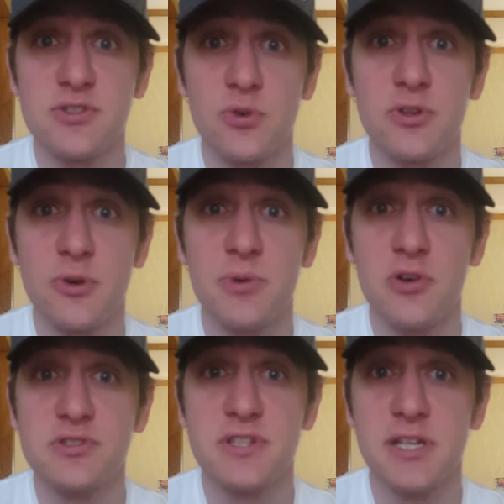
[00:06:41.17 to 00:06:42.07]
or they're
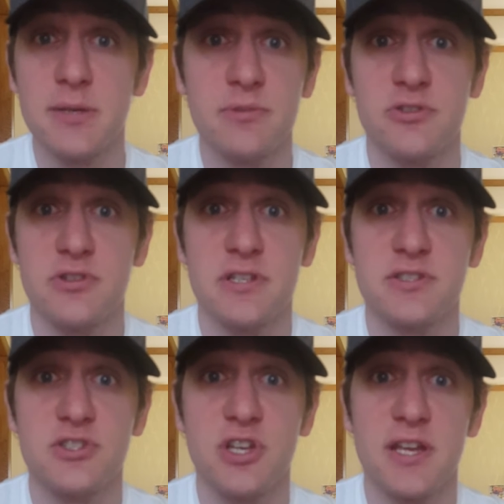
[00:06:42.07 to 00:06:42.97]
opposed to him, there is
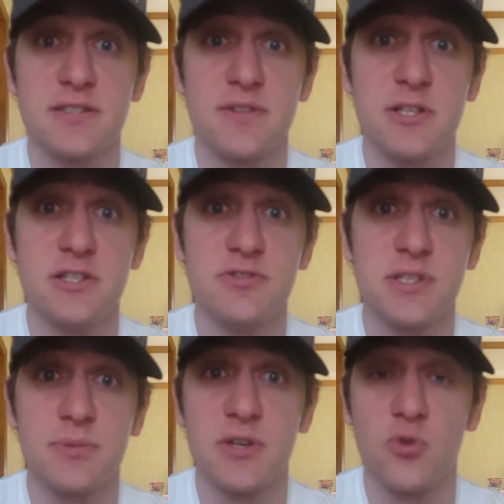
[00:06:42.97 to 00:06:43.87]
a chance that they do
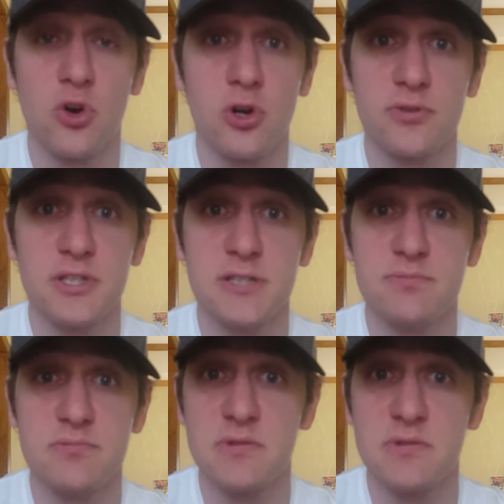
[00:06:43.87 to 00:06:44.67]
something wrong, that